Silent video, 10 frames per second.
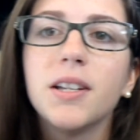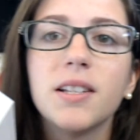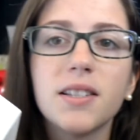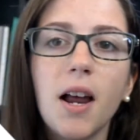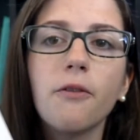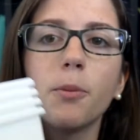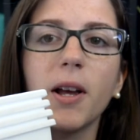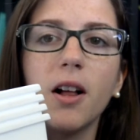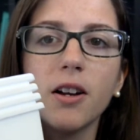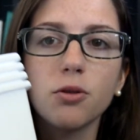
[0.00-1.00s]
It's not for my
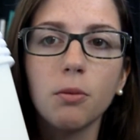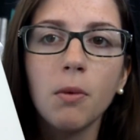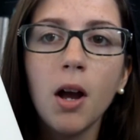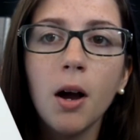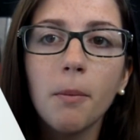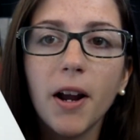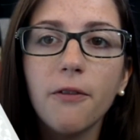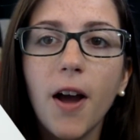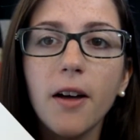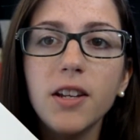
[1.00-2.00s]
classroom, but I
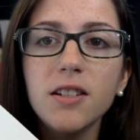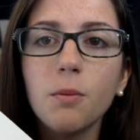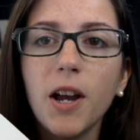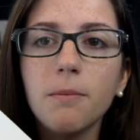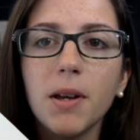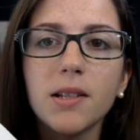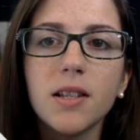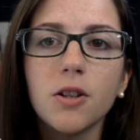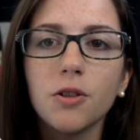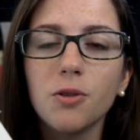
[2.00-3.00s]
found these white bins,
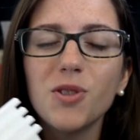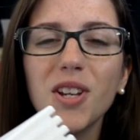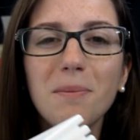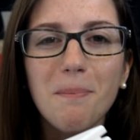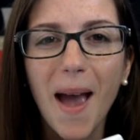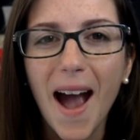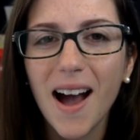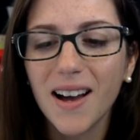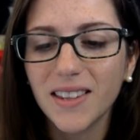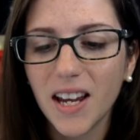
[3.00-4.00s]
and they're usually matte
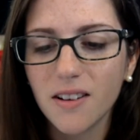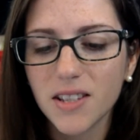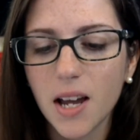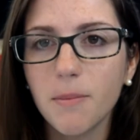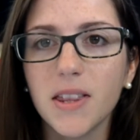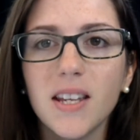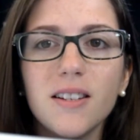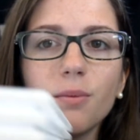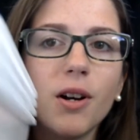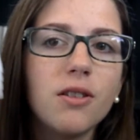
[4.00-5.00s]
on the outside, but
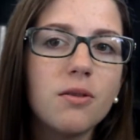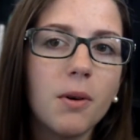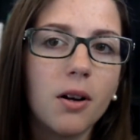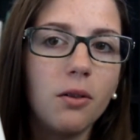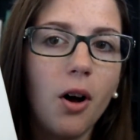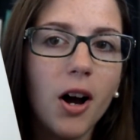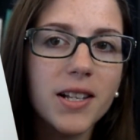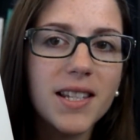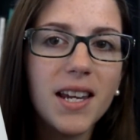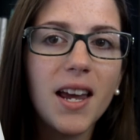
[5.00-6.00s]
these ones were
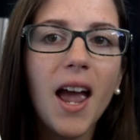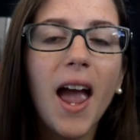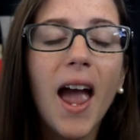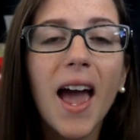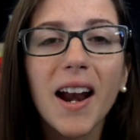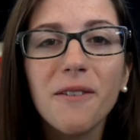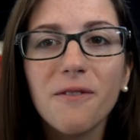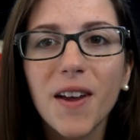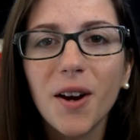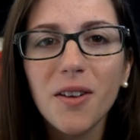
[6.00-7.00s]
glossy, and I
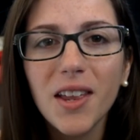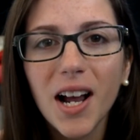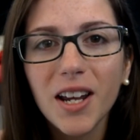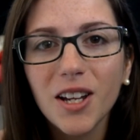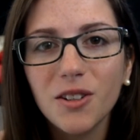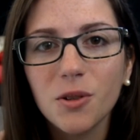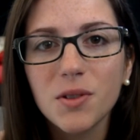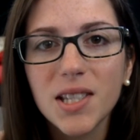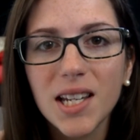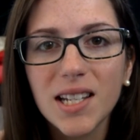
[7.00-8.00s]
figured that I could
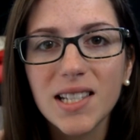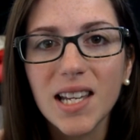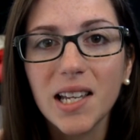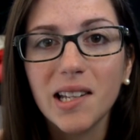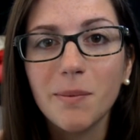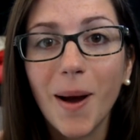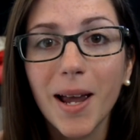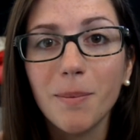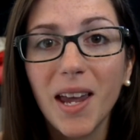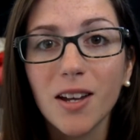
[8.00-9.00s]
use these in
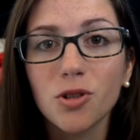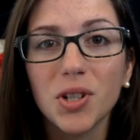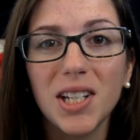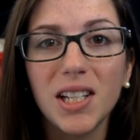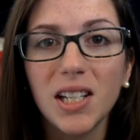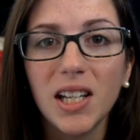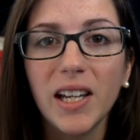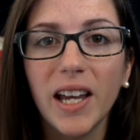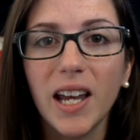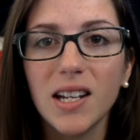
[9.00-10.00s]
my pantry
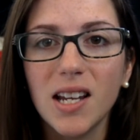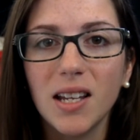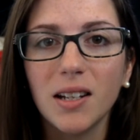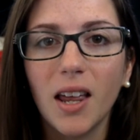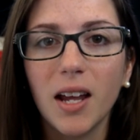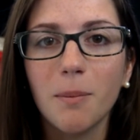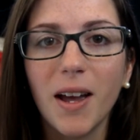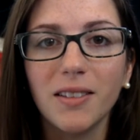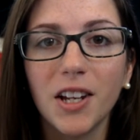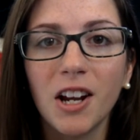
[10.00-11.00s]
and in my
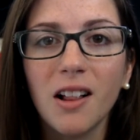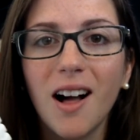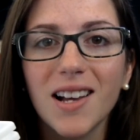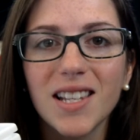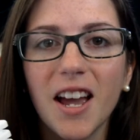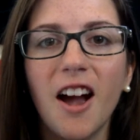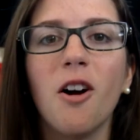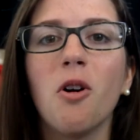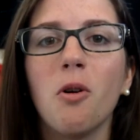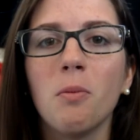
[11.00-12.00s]
linen closet
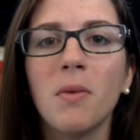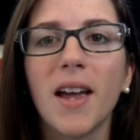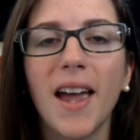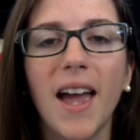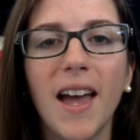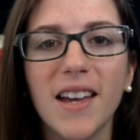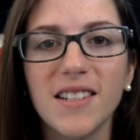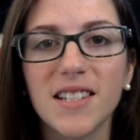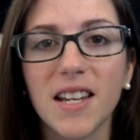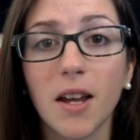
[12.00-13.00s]
at home,
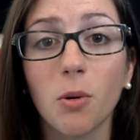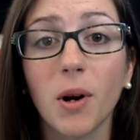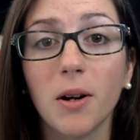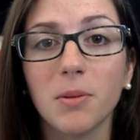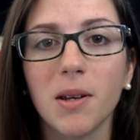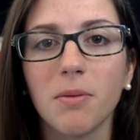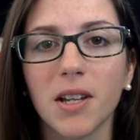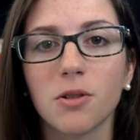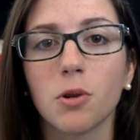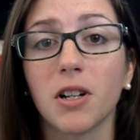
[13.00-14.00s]
and it would help keep
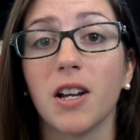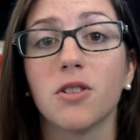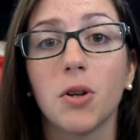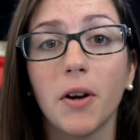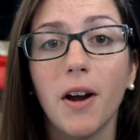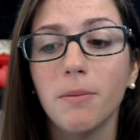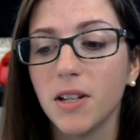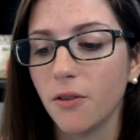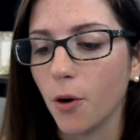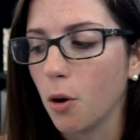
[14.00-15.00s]
things organized. So I grabbed
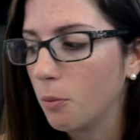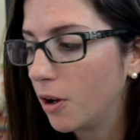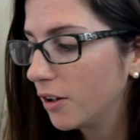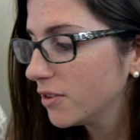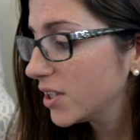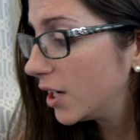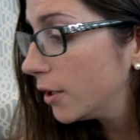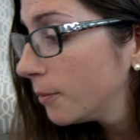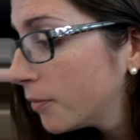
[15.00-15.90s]
these for home while I was there.